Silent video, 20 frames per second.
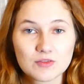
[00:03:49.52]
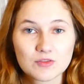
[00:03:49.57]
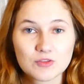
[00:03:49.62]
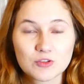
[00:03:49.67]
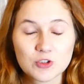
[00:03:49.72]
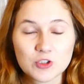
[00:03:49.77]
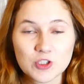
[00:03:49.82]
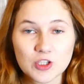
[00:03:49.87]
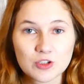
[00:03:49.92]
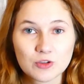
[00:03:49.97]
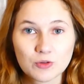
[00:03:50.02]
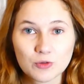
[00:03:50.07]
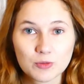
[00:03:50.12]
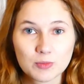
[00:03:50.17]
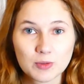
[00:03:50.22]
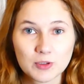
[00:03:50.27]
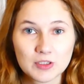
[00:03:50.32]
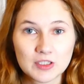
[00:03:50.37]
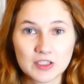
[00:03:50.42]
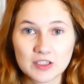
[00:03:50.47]
just ignore the
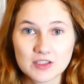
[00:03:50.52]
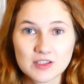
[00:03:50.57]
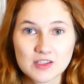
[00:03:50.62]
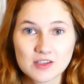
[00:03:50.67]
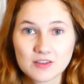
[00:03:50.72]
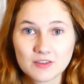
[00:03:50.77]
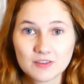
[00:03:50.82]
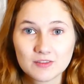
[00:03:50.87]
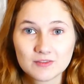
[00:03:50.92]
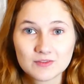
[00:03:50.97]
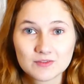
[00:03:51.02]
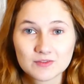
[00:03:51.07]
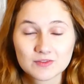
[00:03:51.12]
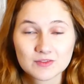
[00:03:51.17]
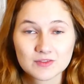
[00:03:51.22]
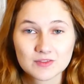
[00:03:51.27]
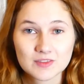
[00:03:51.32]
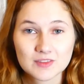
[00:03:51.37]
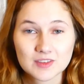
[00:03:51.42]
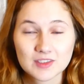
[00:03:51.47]
bullies
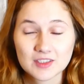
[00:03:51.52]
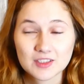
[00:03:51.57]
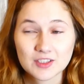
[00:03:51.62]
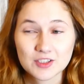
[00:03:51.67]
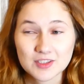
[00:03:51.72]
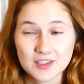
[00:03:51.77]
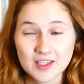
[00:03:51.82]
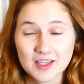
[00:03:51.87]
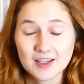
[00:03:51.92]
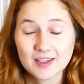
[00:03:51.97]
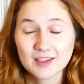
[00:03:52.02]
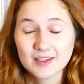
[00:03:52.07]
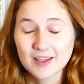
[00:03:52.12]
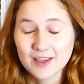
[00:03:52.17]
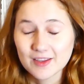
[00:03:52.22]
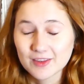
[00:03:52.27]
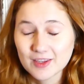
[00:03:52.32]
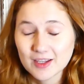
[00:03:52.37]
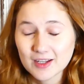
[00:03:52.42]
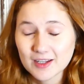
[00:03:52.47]
because they, li
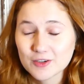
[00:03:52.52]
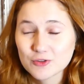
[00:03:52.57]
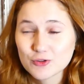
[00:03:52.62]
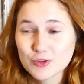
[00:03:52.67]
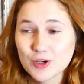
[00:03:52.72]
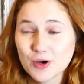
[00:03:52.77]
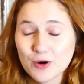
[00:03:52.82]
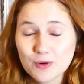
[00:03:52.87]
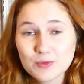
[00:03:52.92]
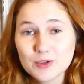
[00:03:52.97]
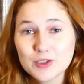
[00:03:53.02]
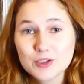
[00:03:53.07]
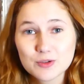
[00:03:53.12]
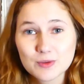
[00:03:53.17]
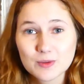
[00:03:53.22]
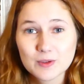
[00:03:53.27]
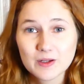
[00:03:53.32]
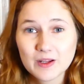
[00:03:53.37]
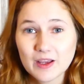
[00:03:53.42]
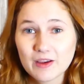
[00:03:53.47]
they're literally only
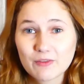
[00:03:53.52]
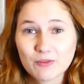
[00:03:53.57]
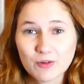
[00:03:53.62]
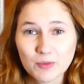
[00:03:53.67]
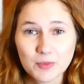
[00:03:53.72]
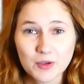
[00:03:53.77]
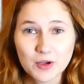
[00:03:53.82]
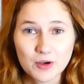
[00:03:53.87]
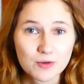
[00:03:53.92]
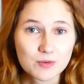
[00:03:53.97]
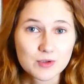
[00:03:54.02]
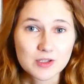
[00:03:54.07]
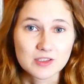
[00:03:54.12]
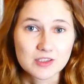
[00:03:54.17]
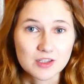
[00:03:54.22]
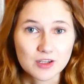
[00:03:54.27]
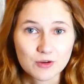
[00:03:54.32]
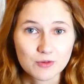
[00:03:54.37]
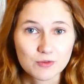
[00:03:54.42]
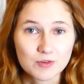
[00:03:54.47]
doing it from their own
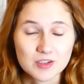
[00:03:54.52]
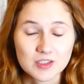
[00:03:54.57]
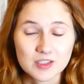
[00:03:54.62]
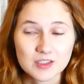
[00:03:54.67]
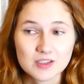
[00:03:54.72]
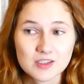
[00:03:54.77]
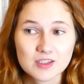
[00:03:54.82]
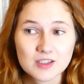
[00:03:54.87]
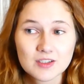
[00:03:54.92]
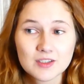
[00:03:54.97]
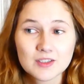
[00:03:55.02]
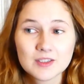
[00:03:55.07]
insecurities.